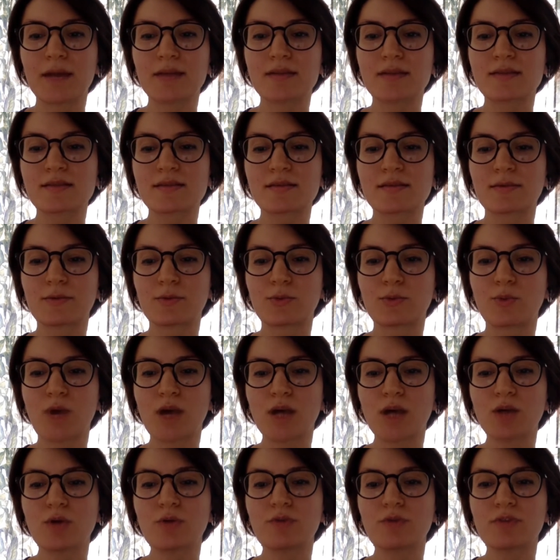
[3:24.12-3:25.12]
But
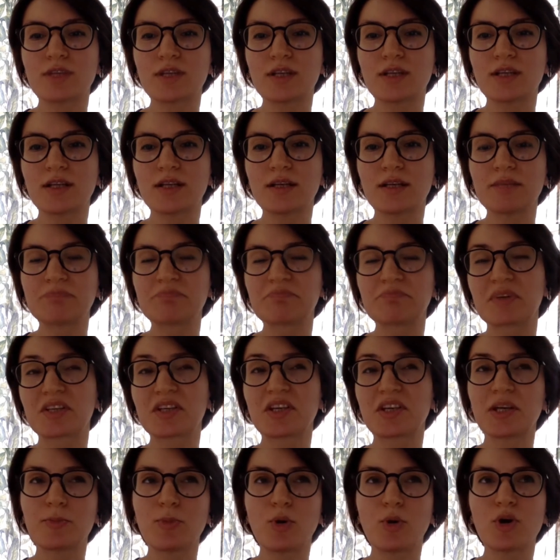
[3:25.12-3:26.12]
one of the
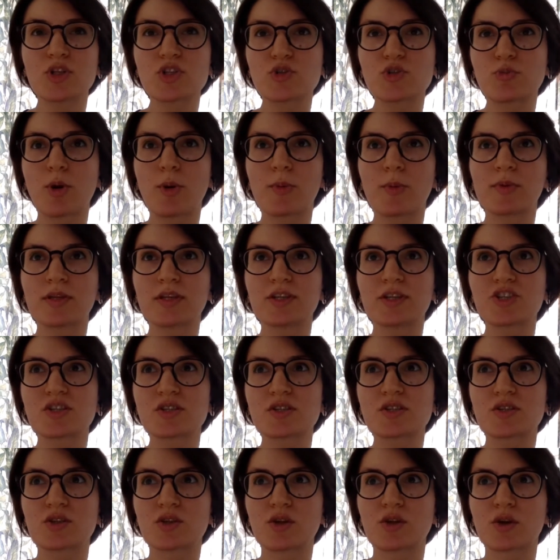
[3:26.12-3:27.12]
key points probably
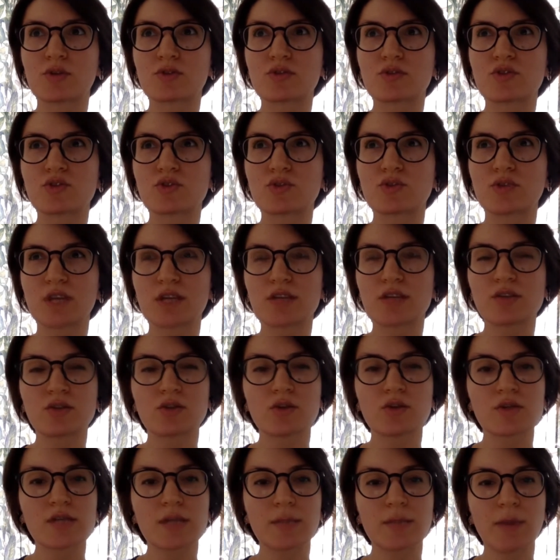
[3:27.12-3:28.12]
just, to get
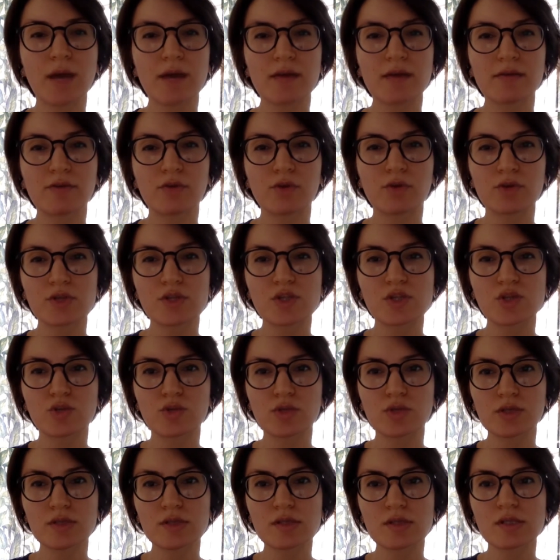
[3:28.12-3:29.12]
to know some other foreign
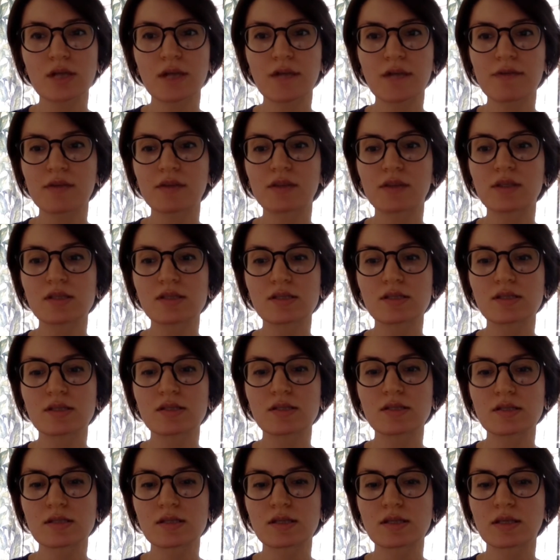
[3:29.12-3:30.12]
students. I think
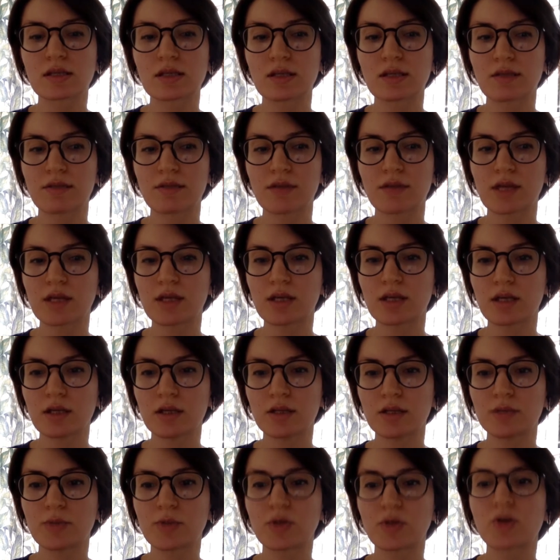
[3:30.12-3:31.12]
this is the key thing
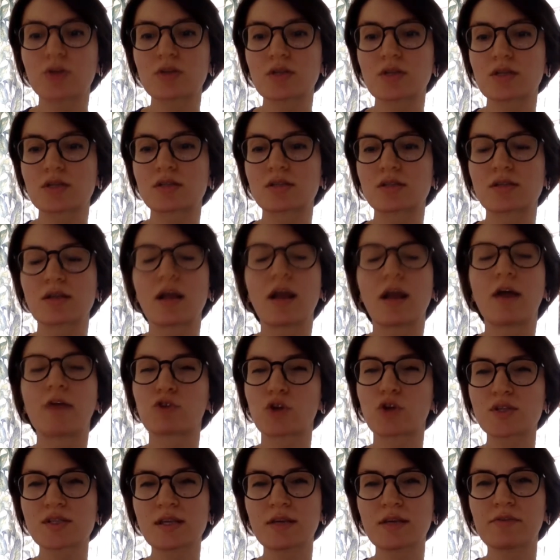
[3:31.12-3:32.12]
here because
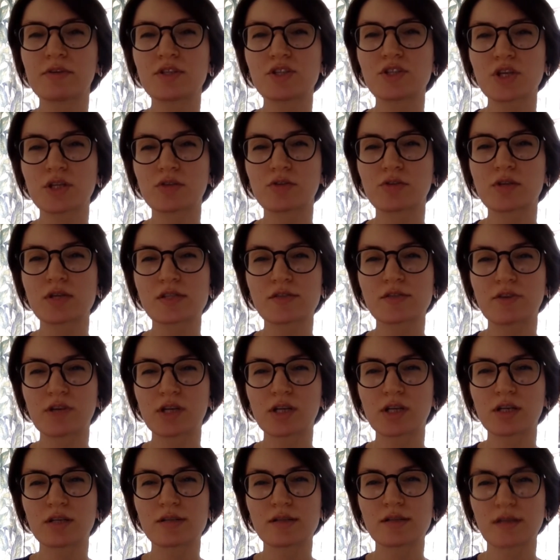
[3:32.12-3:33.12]
Wrocław in general is
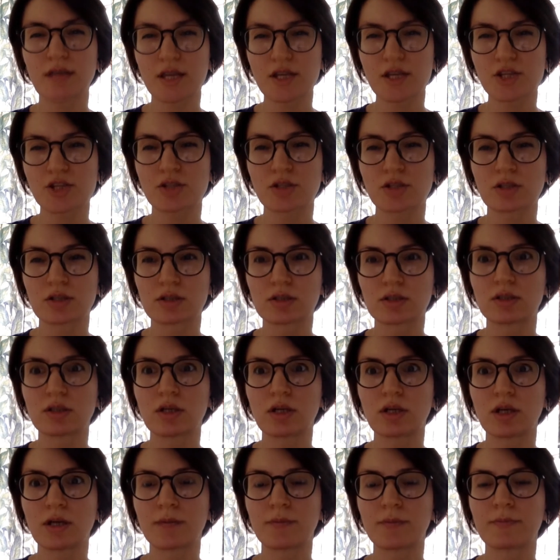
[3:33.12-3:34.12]
very international.
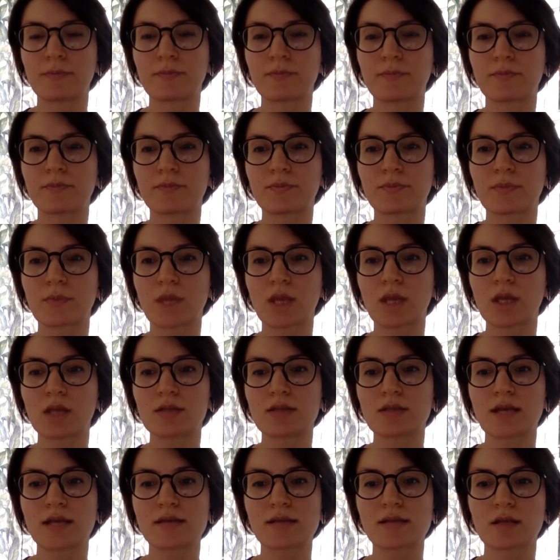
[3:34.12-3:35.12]

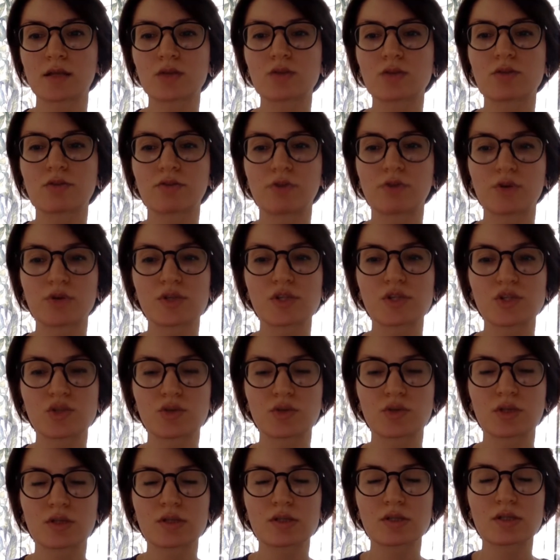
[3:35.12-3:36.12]
It has a lot of foreign
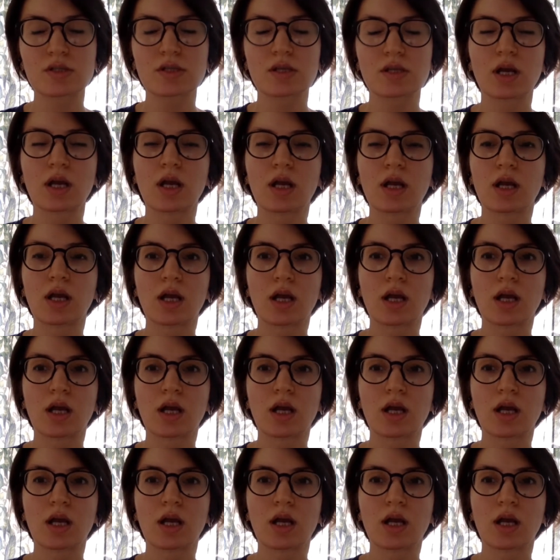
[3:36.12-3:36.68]
students.